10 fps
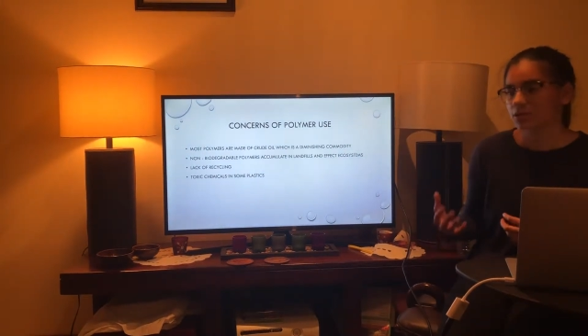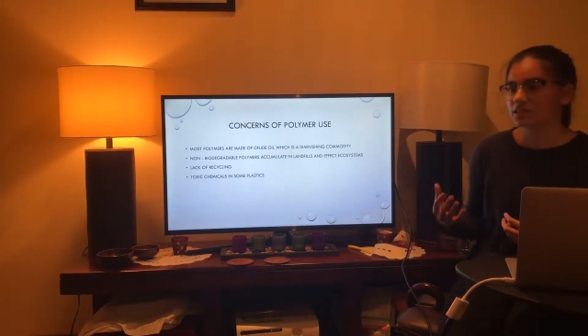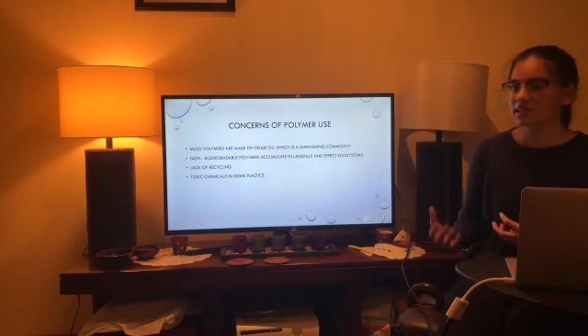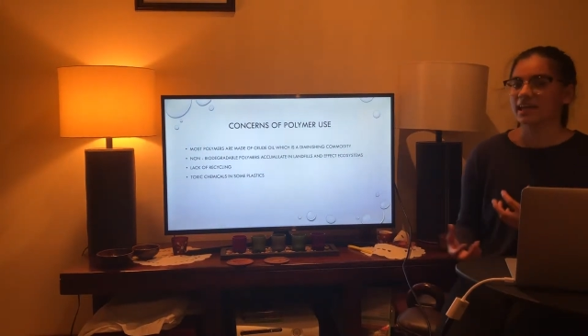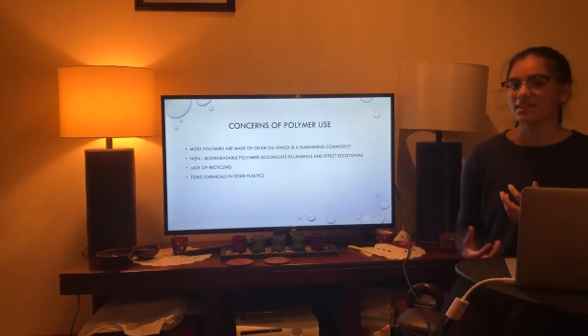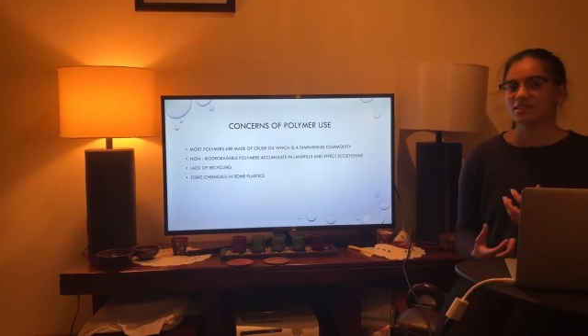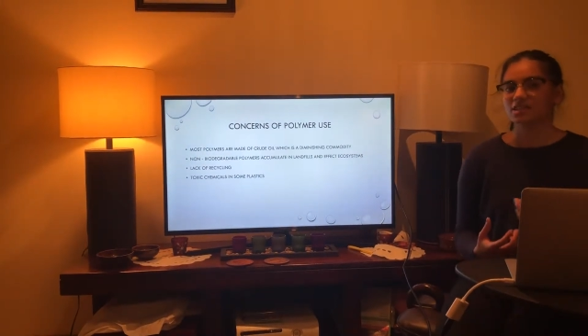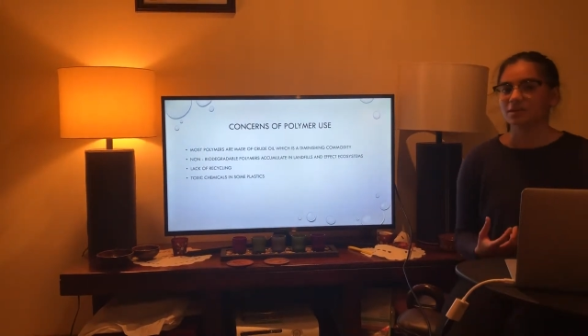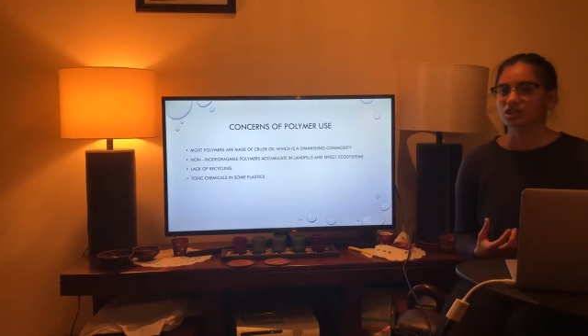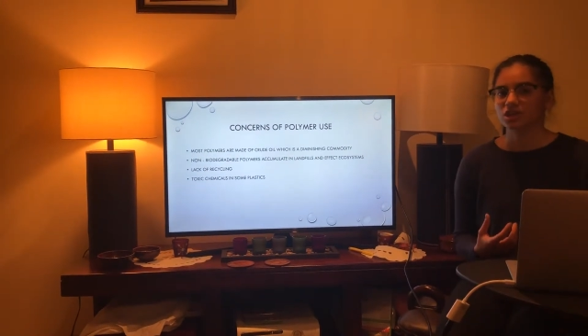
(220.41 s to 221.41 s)
but today it's
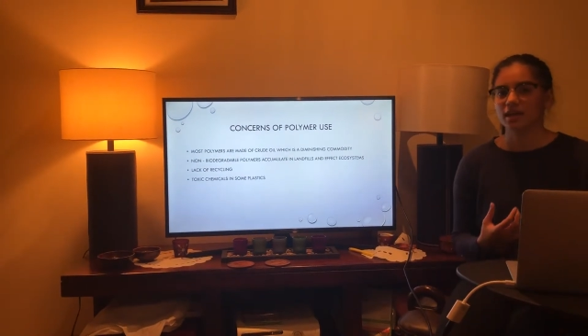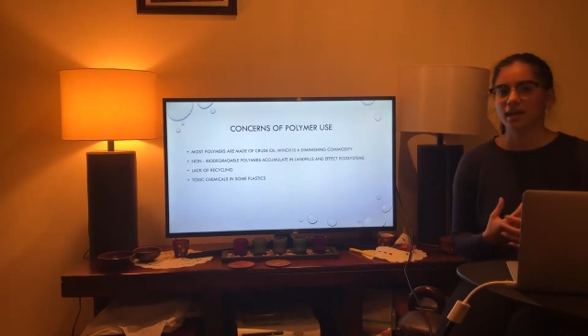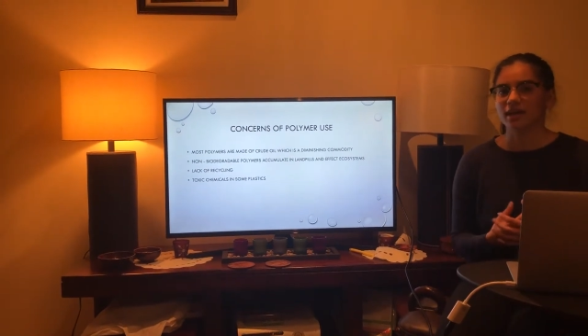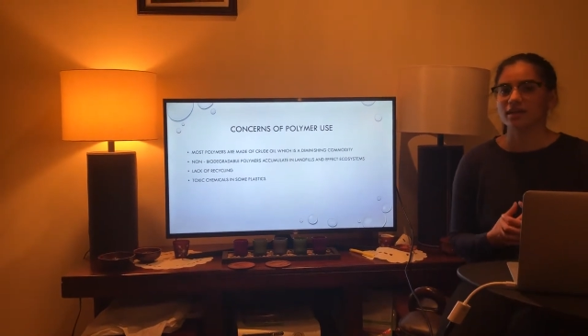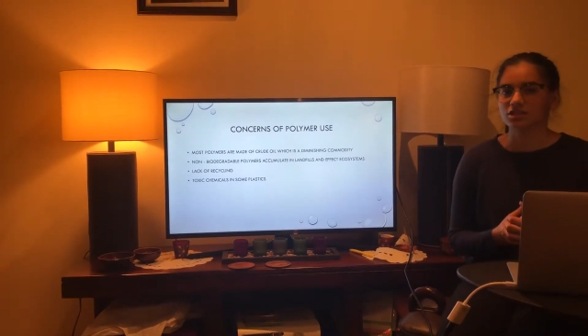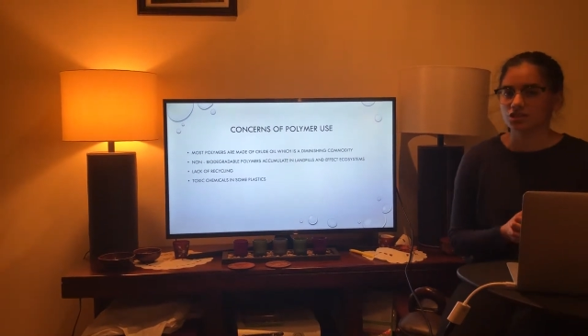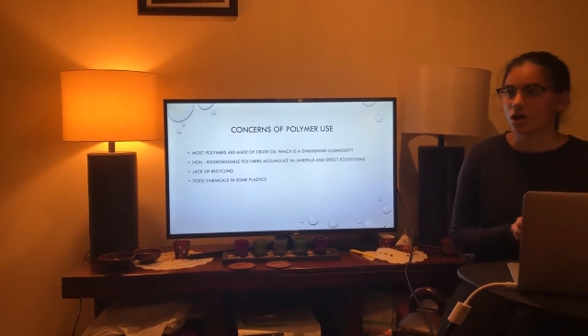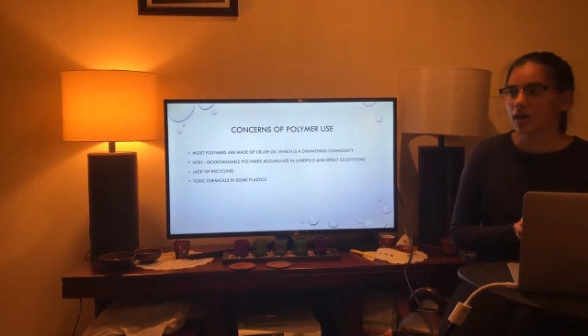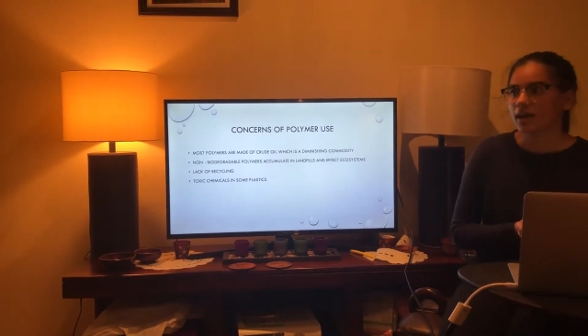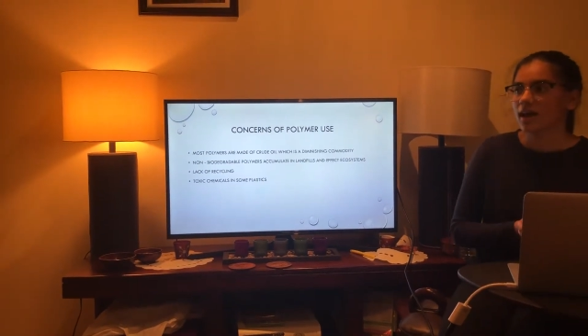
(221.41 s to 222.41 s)
diminishing and it's
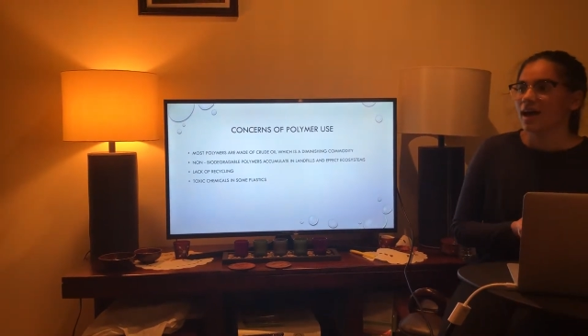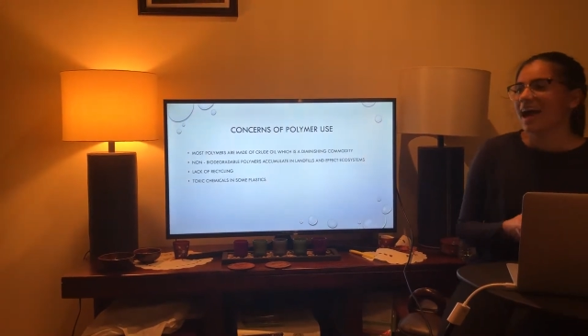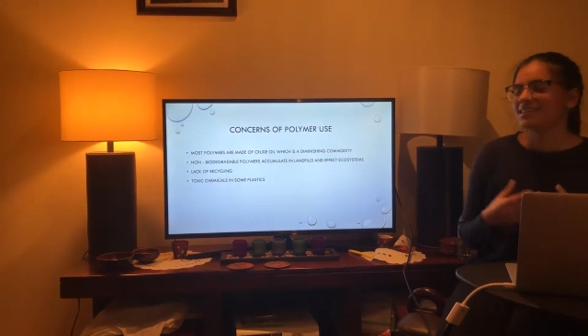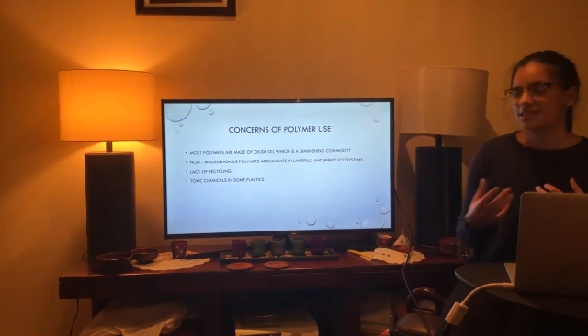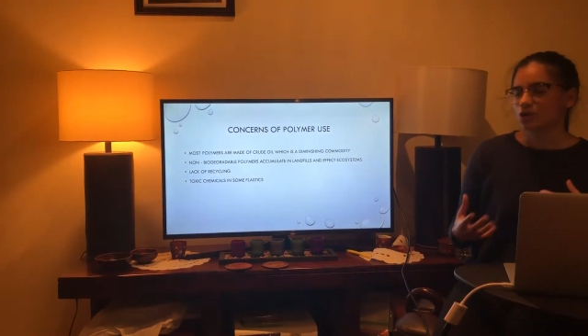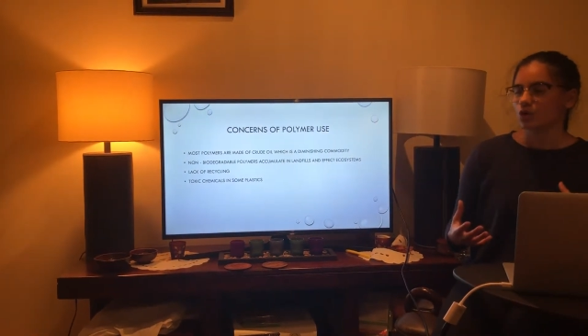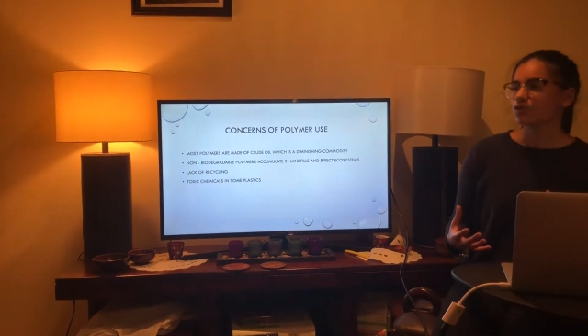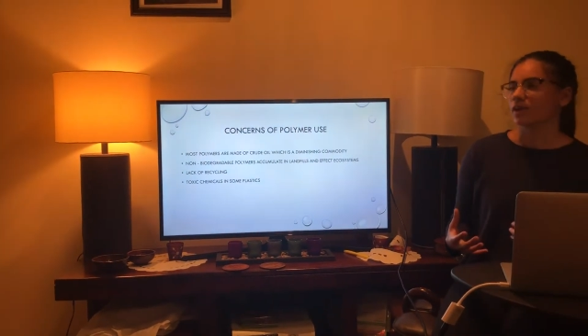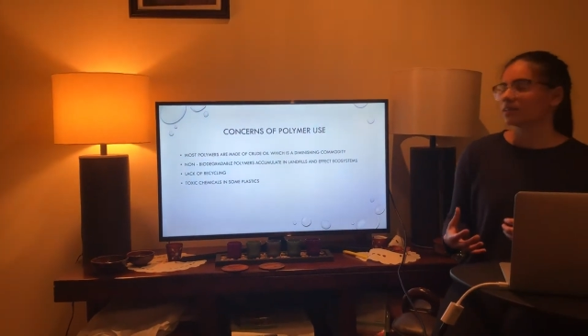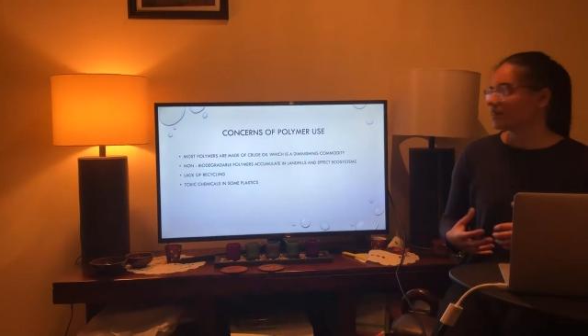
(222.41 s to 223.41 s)
not as
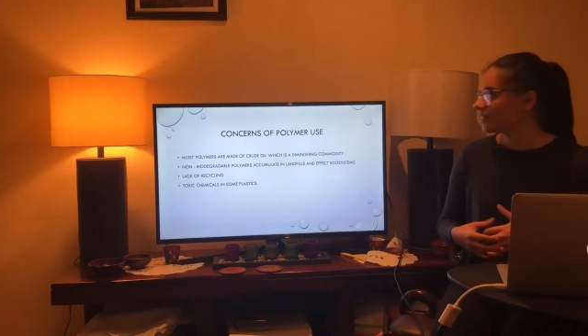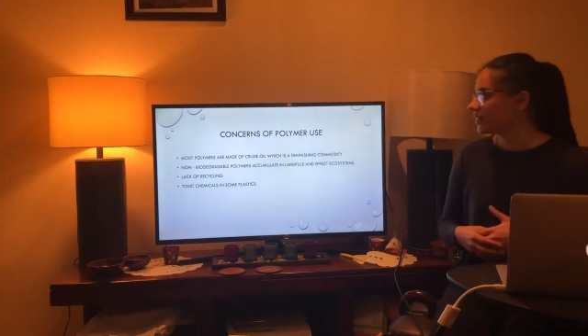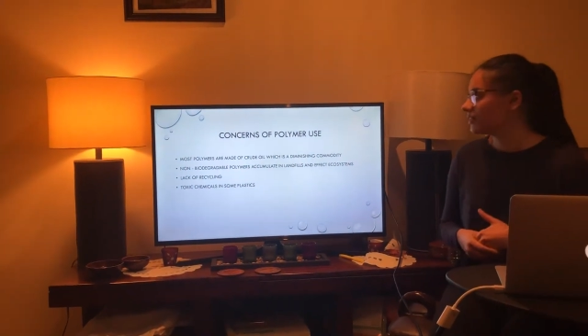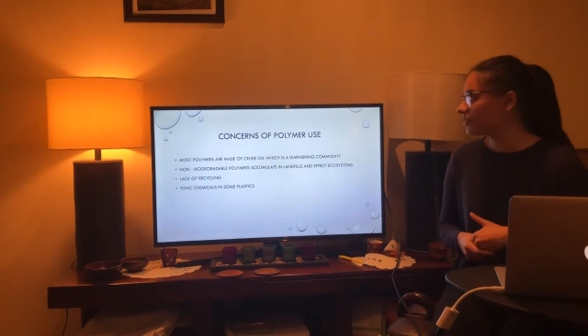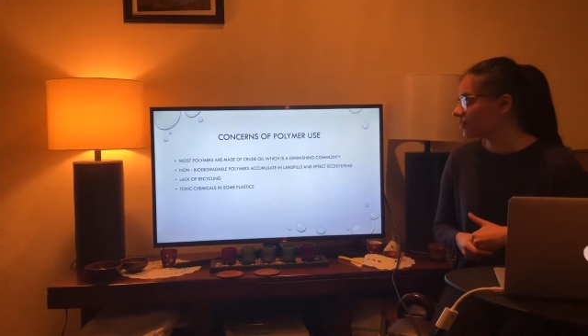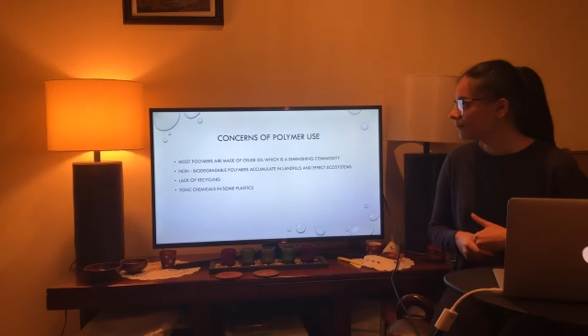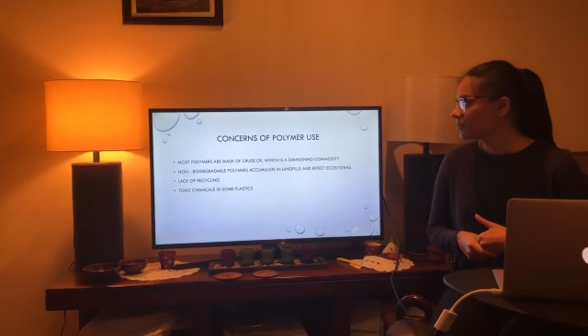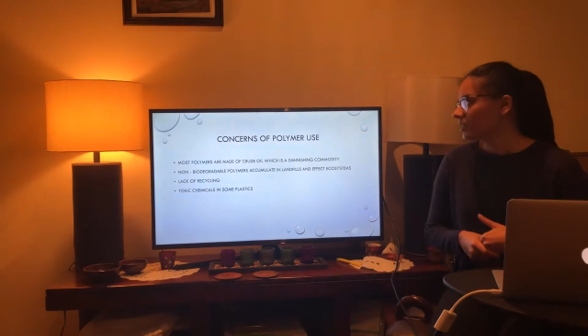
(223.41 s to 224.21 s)
eco-friendly either.